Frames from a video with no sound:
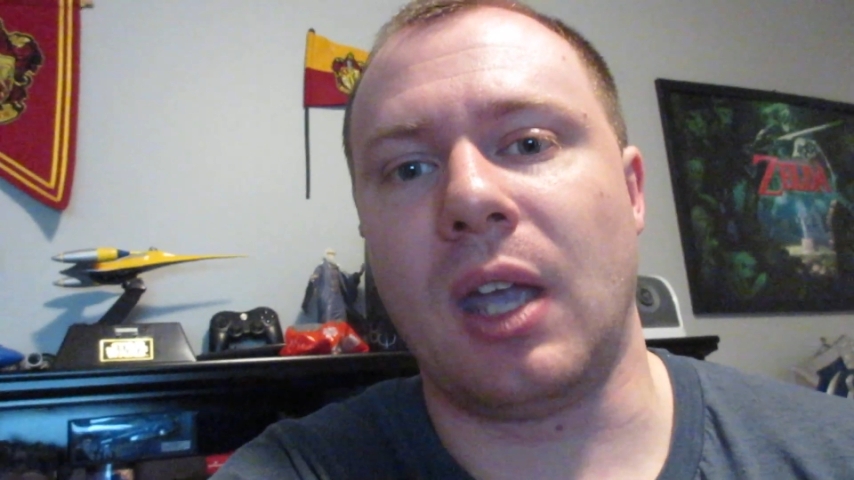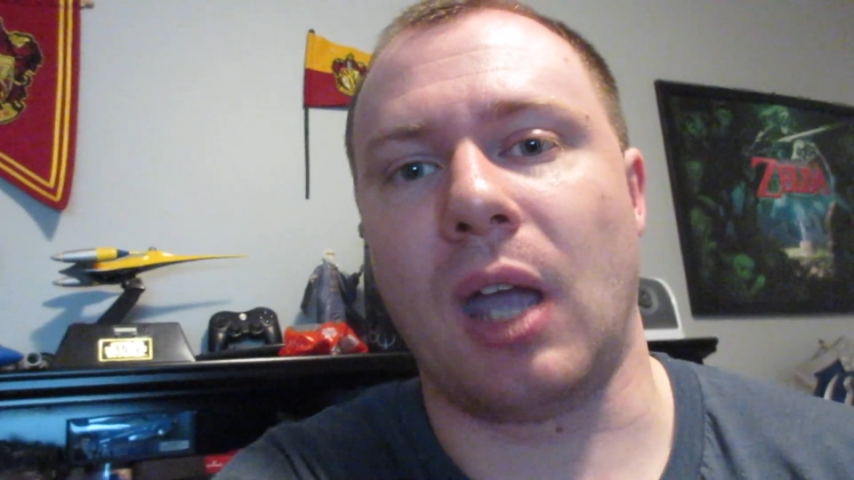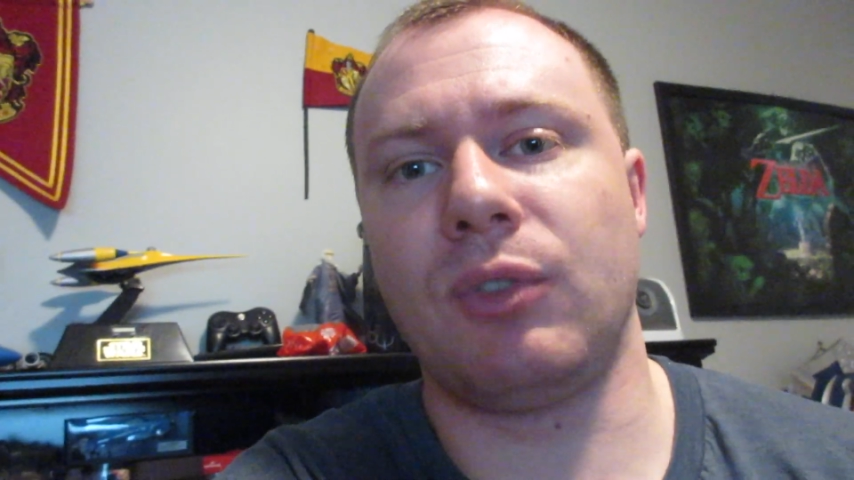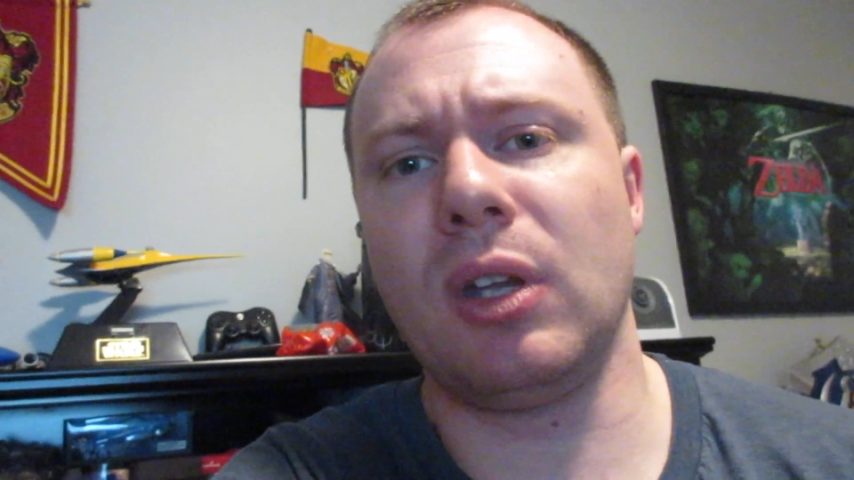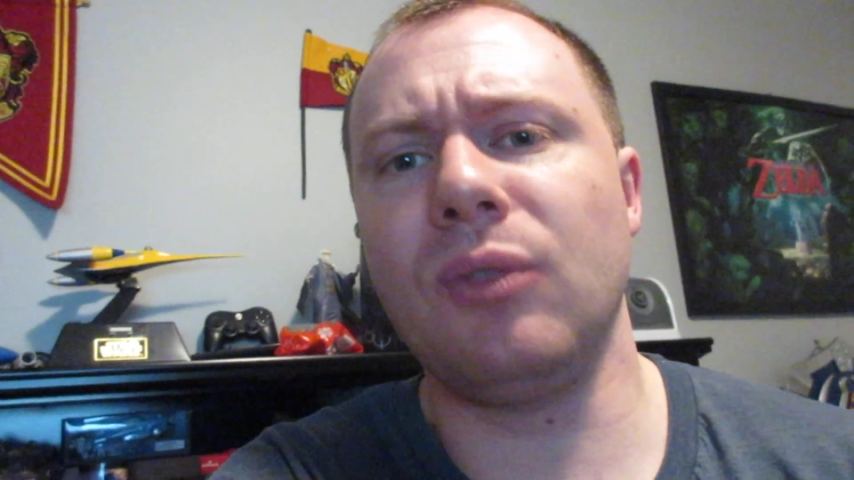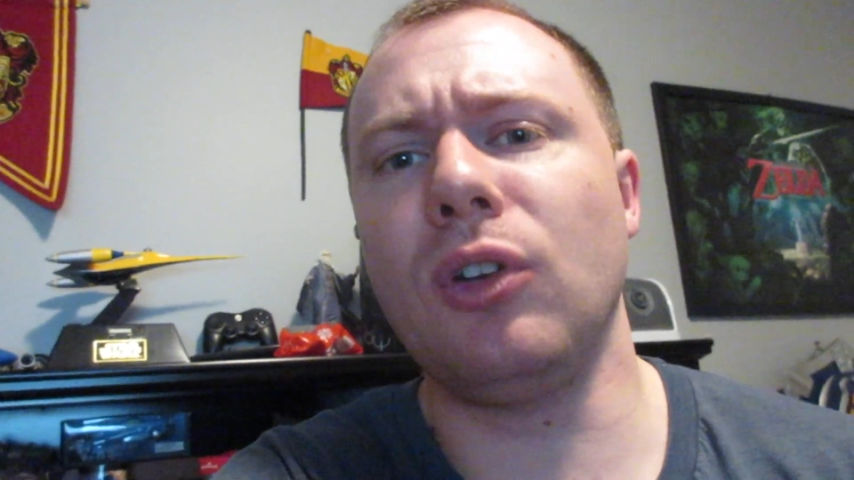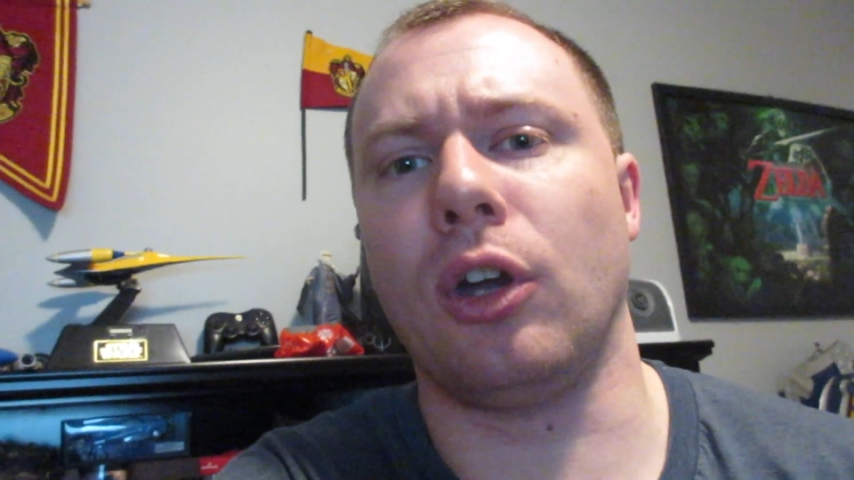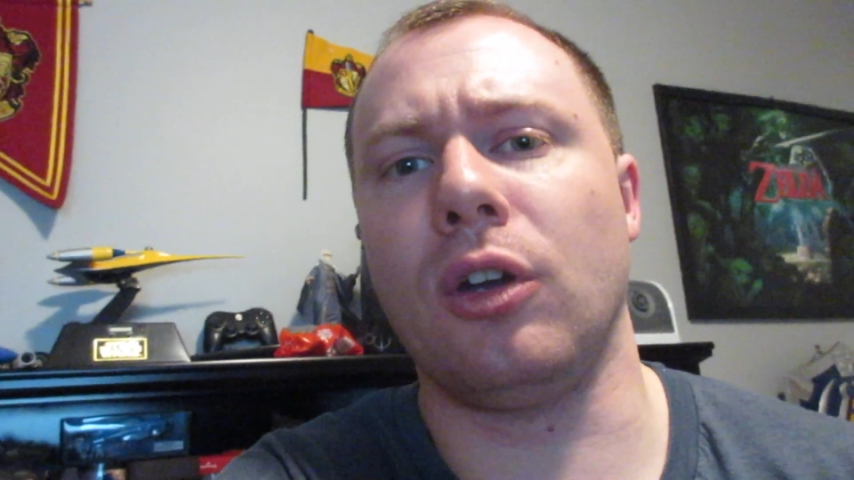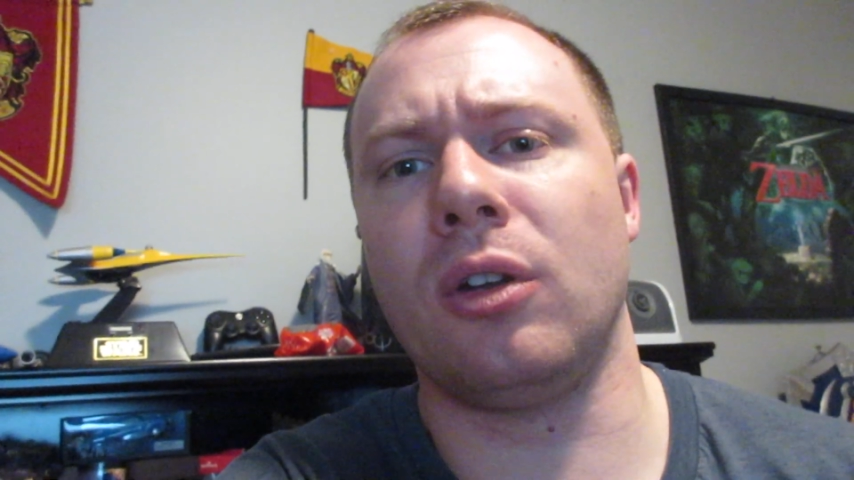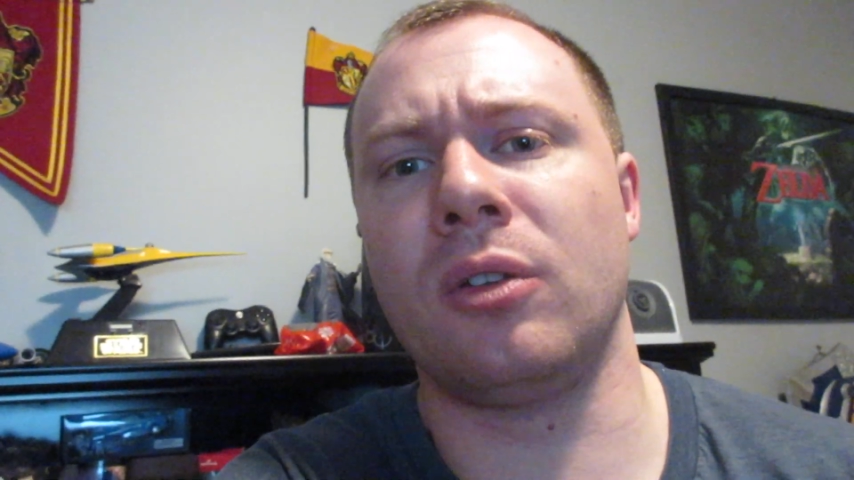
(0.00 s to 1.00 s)
have you
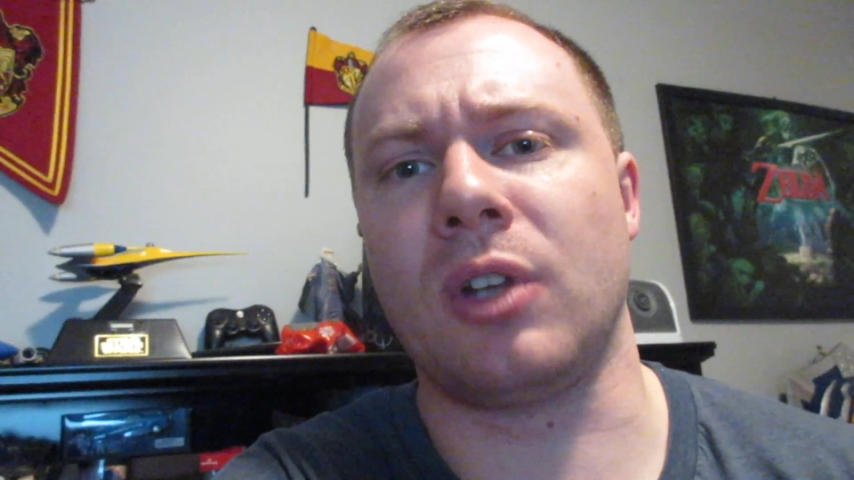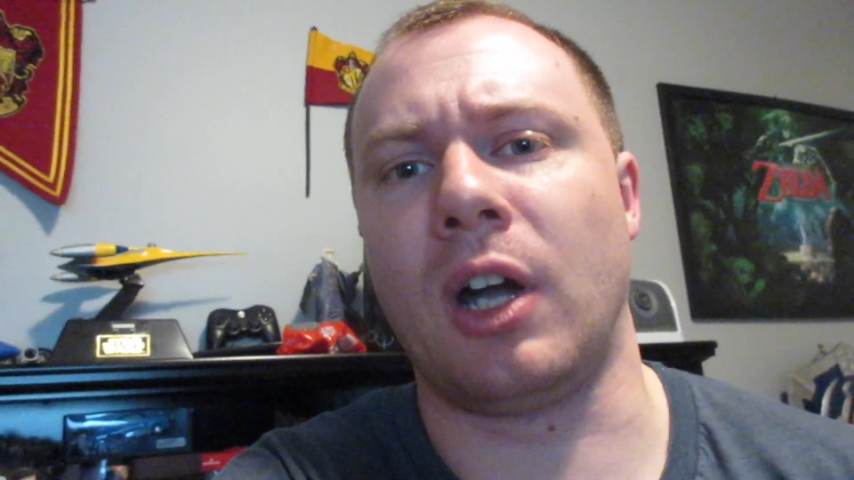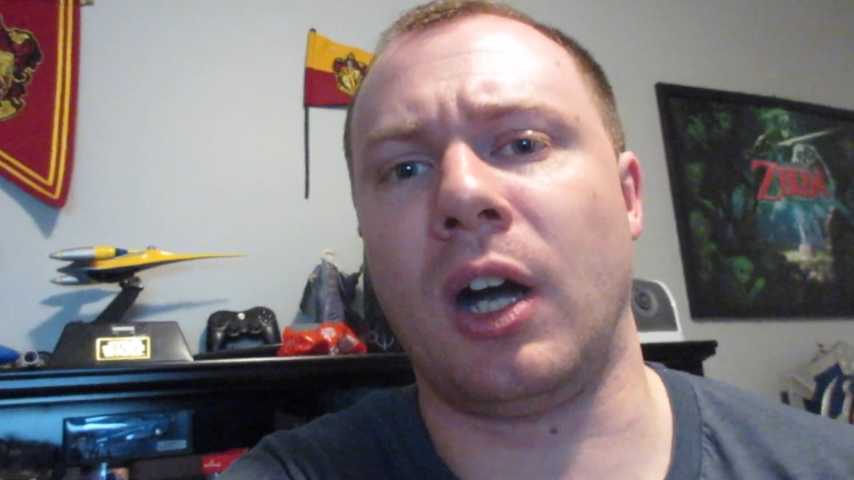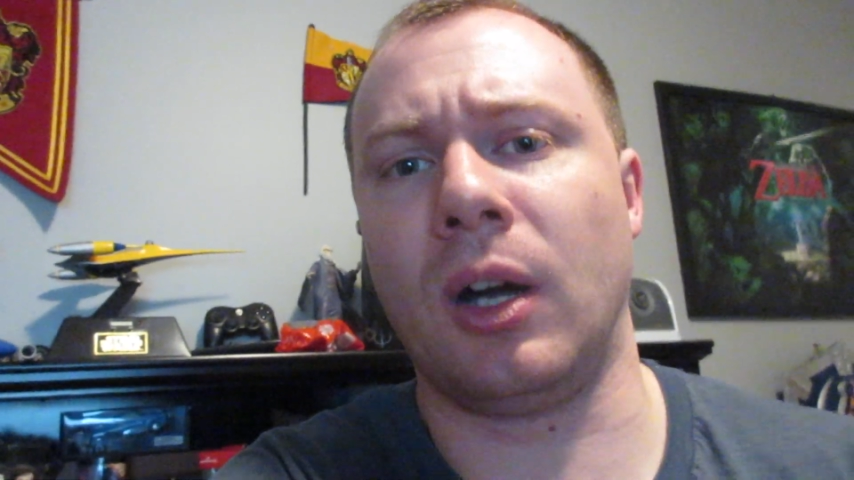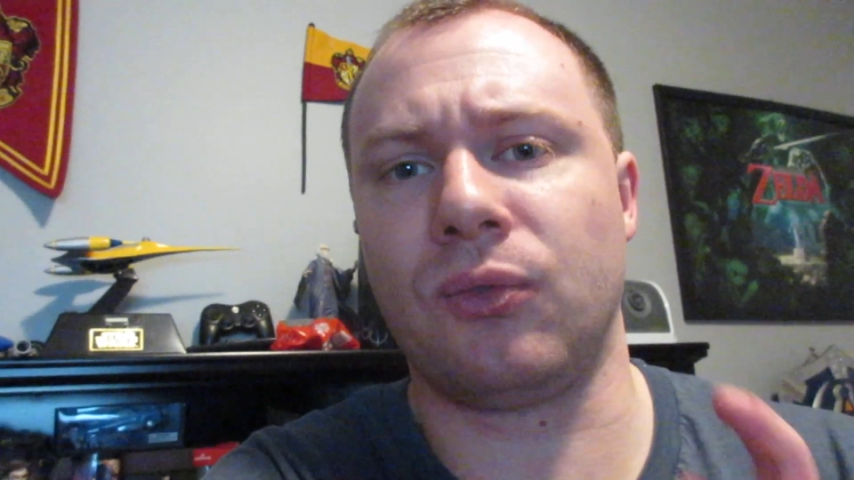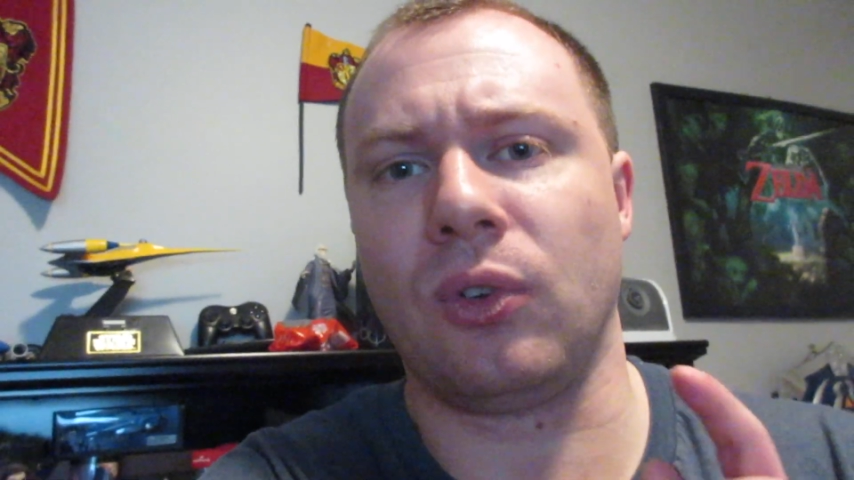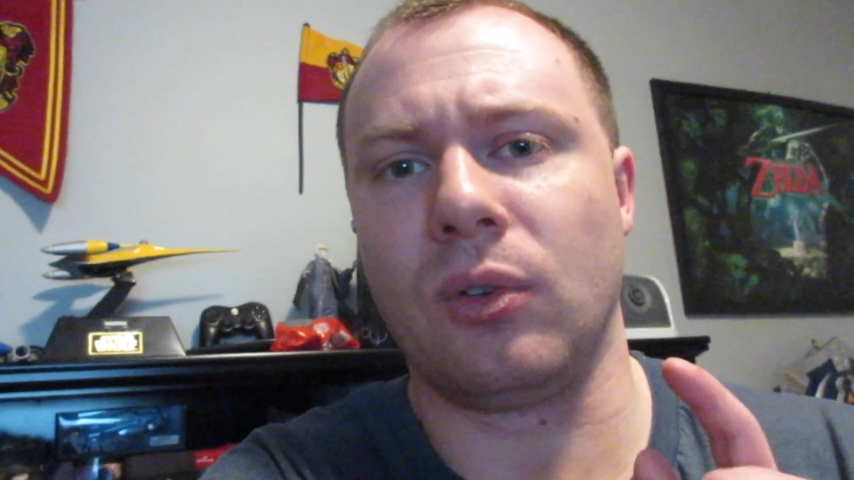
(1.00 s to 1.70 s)
ever heard of